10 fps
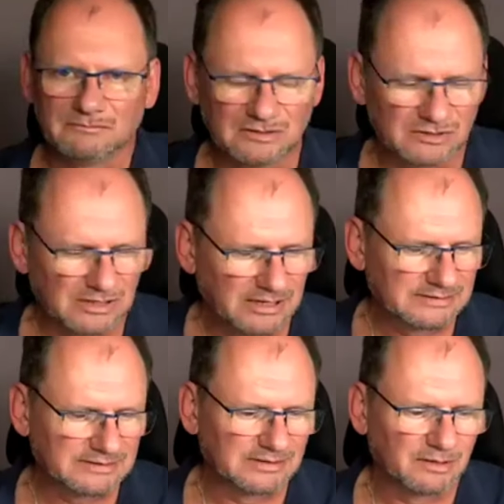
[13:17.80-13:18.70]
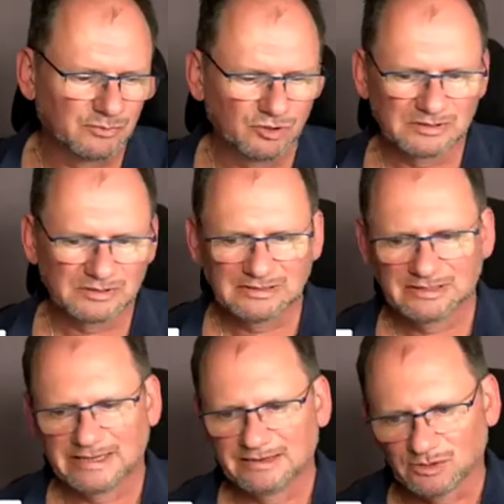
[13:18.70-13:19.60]
kids in their puberty,
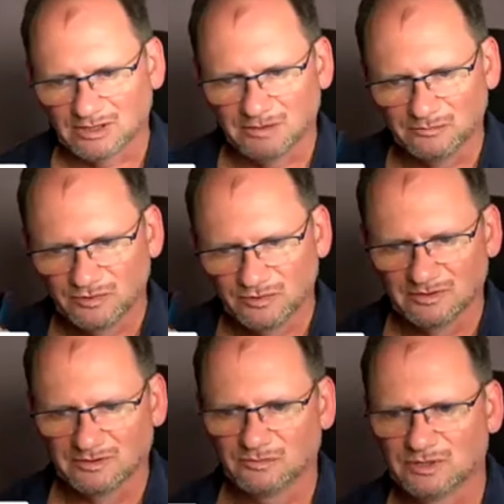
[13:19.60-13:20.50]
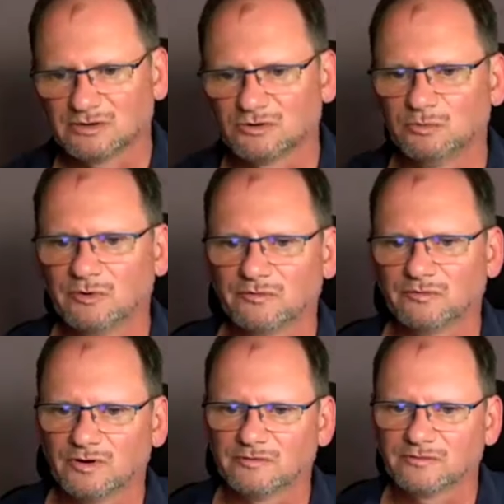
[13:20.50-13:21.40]
they will come with a group of
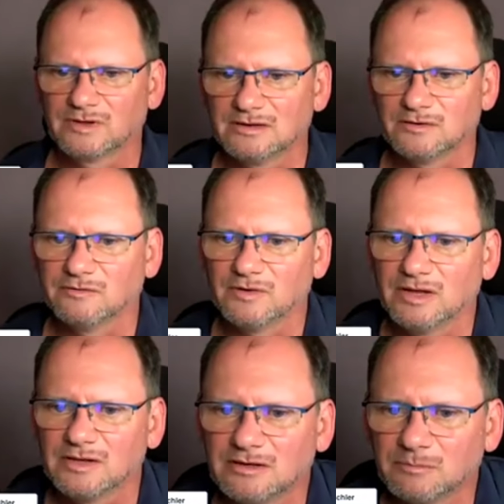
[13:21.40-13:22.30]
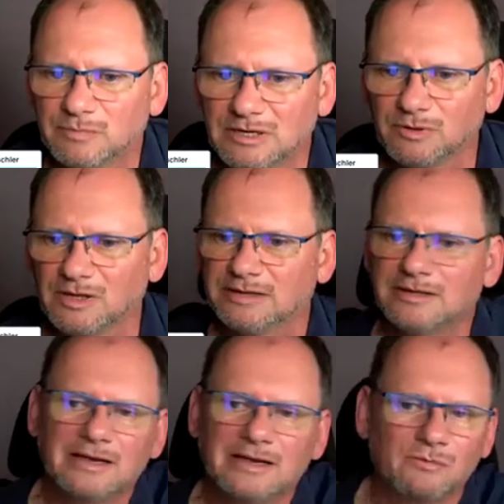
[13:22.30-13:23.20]
other young people, and
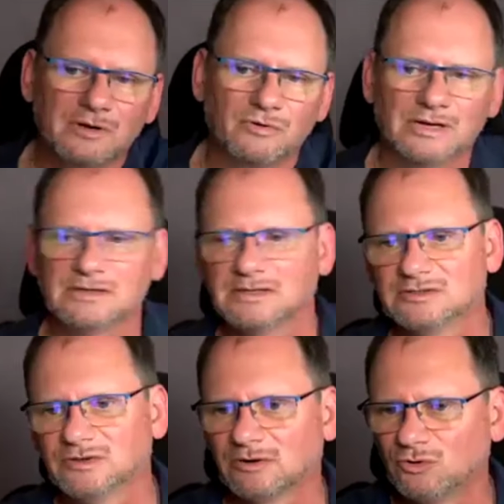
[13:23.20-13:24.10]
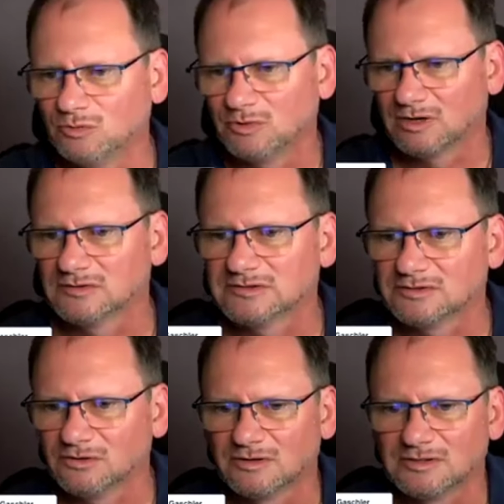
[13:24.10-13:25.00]
they will run into their room, close the
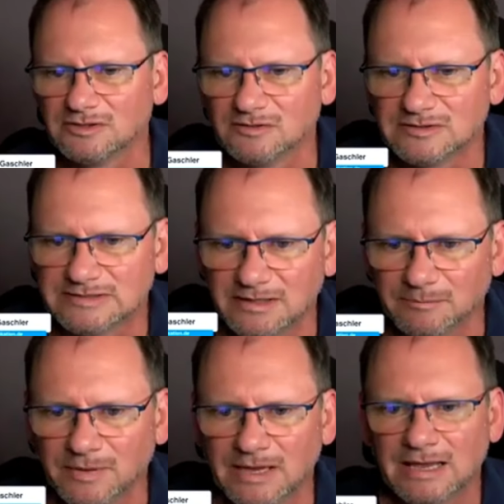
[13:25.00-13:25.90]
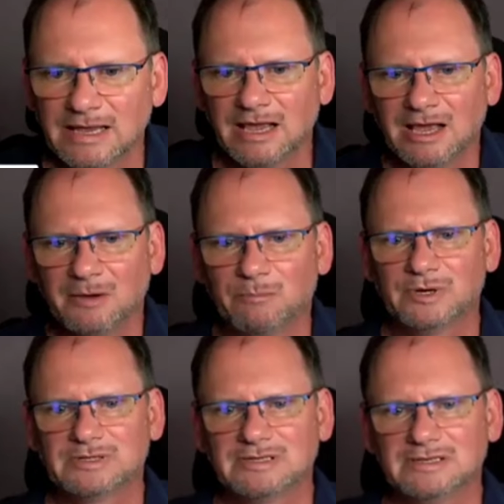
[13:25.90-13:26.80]
door, and you don't see them.
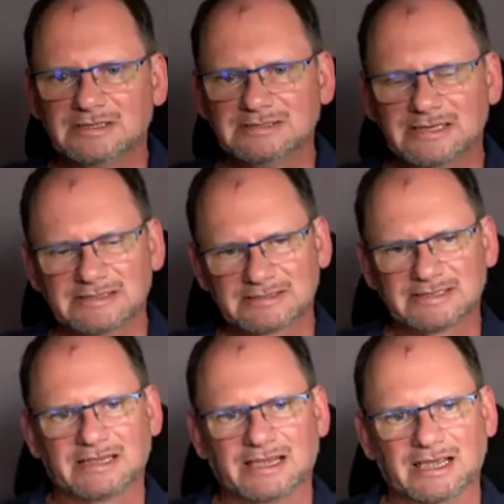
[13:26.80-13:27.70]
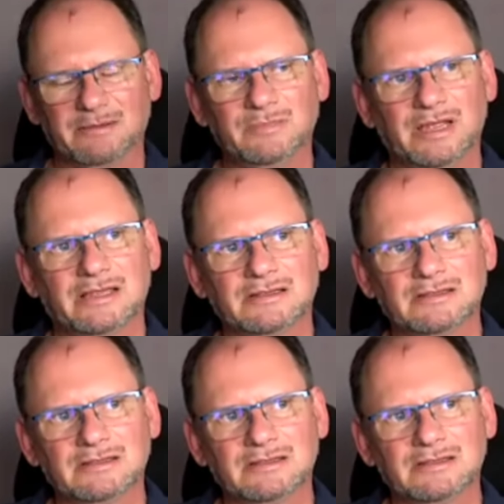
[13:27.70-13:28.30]
But in this case, they came, and